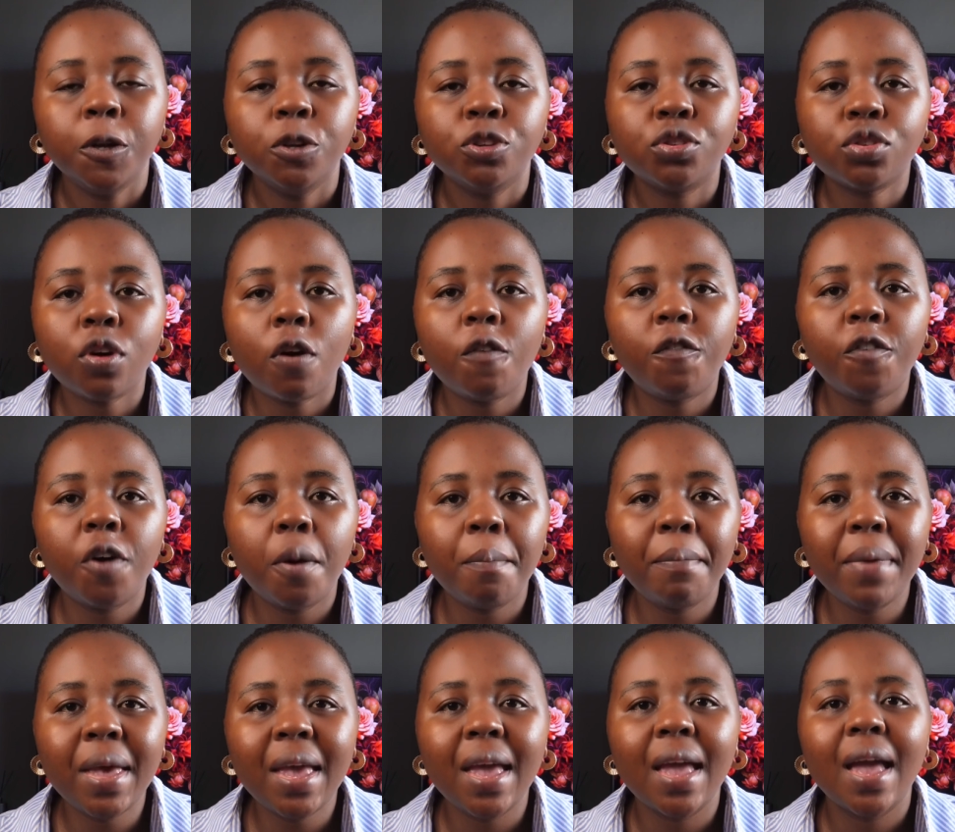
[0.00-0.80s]
So
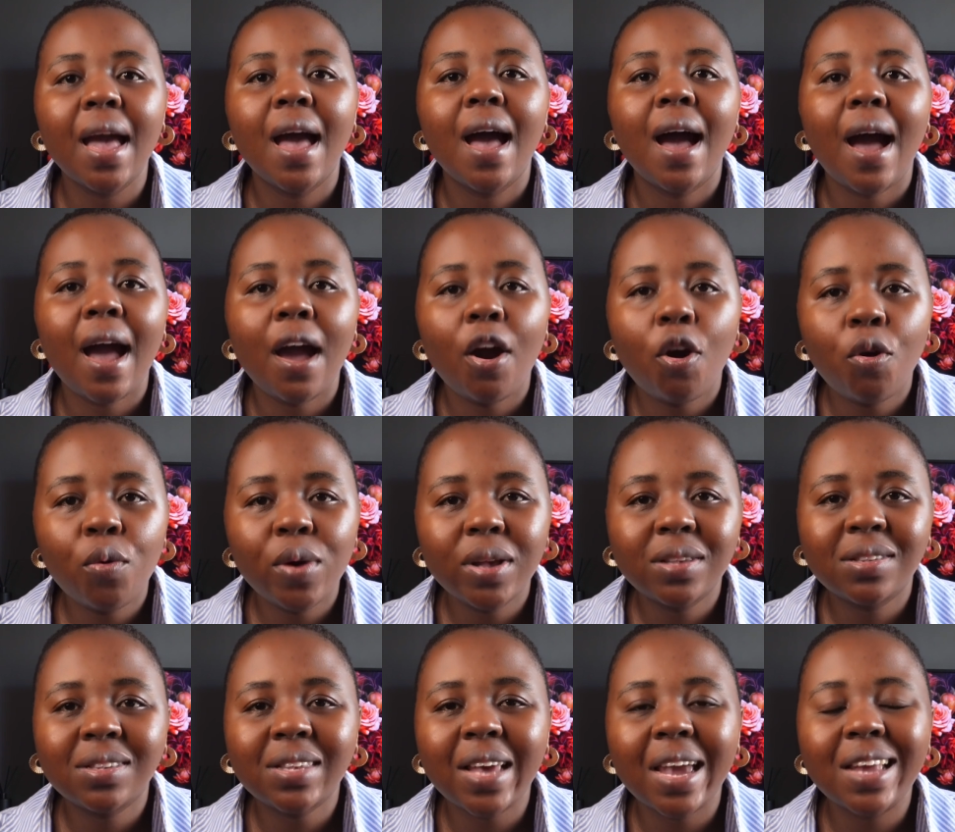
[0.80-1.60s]
for me, I
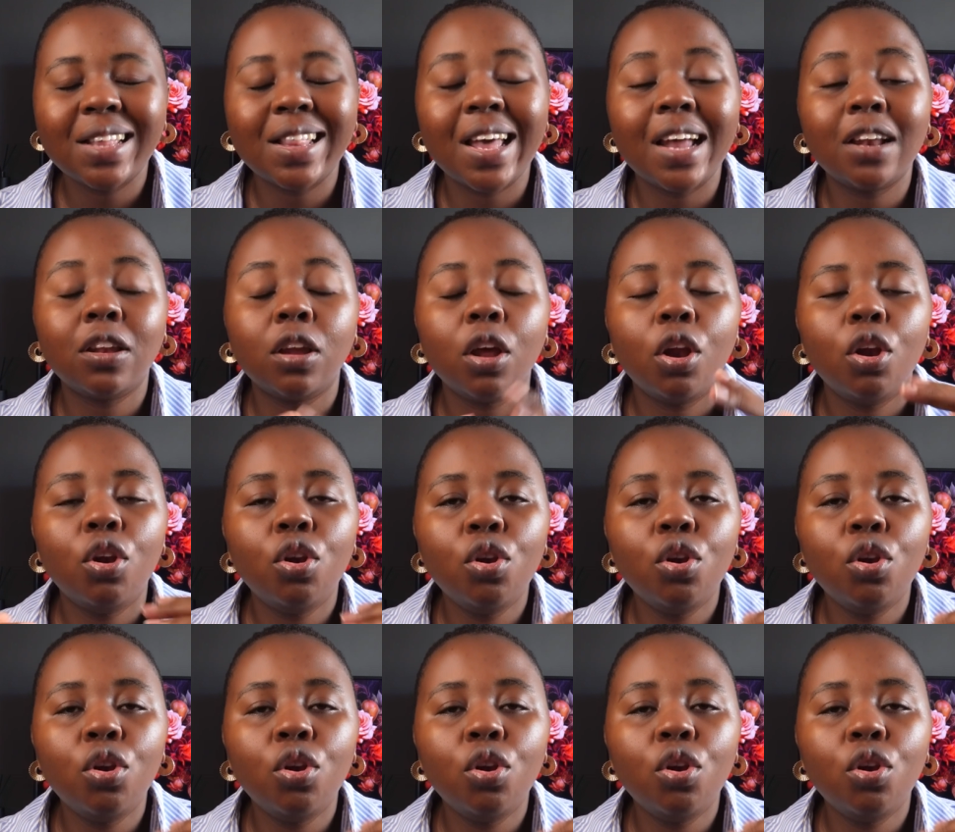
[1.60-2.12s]
always say that